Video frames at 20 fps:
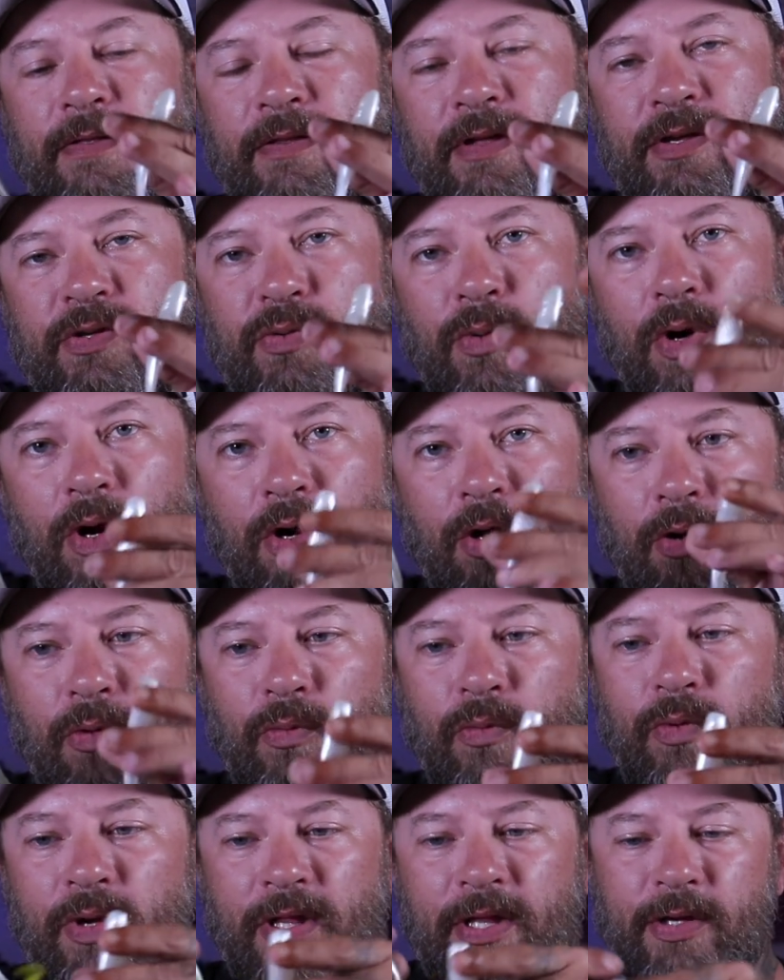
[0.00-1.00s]
These work
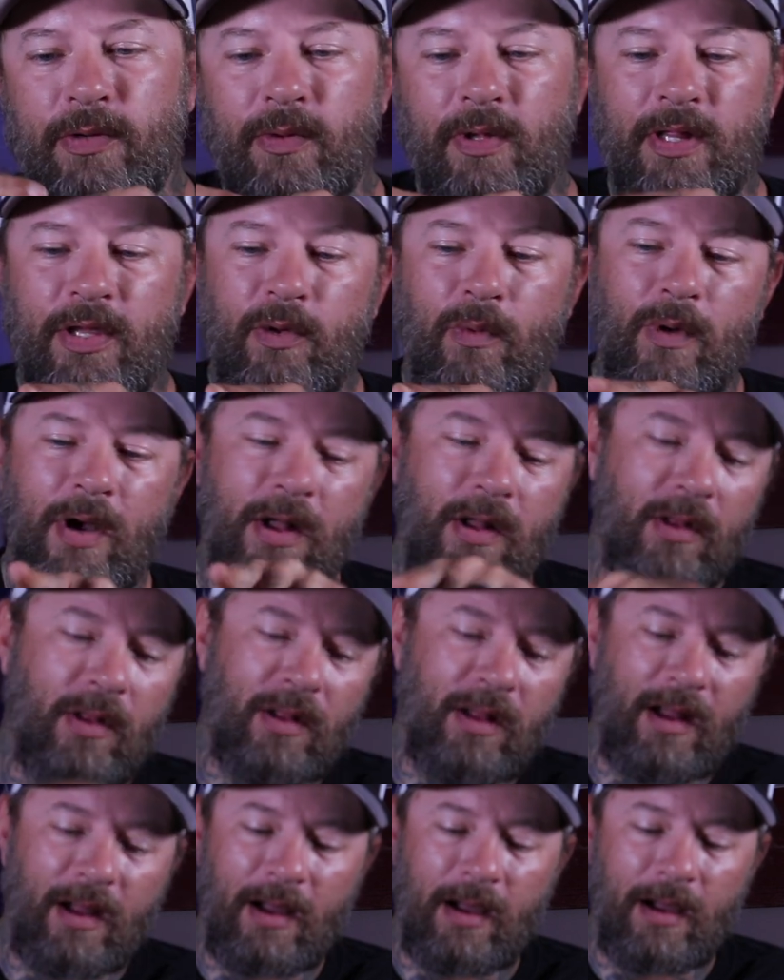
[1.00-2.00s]
really, really
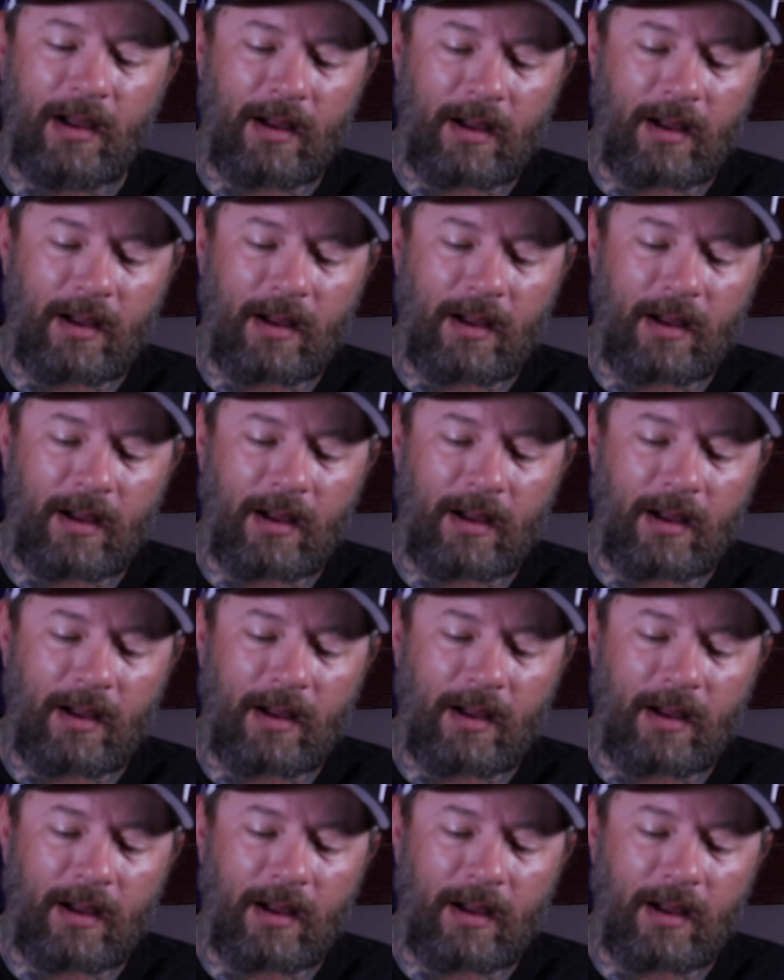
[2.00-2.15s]
well.